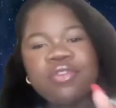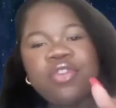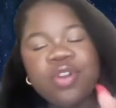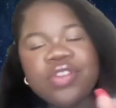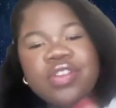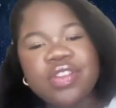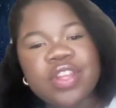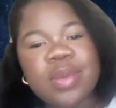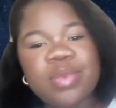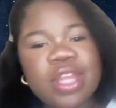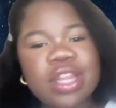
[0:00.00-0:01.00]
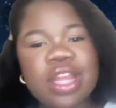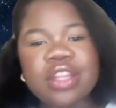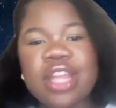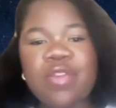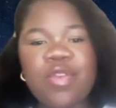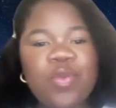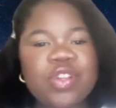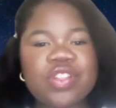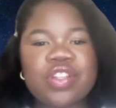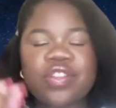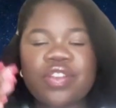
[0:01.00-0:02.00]
noticed the same thing
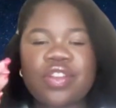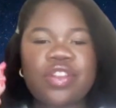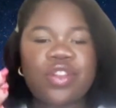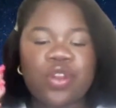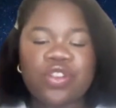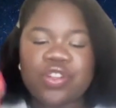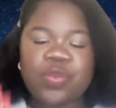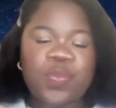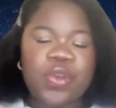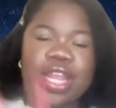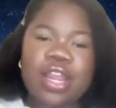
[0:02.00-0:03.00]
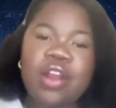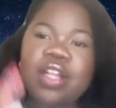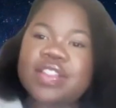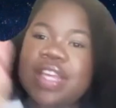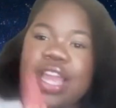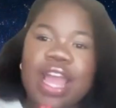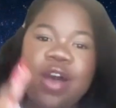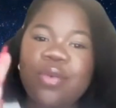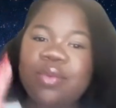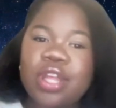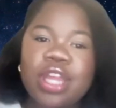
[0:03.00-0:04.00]
that they're just putting content
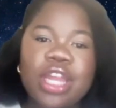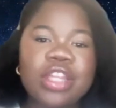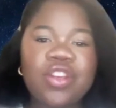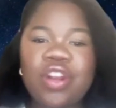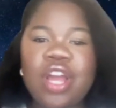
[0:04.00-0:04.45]
out. They're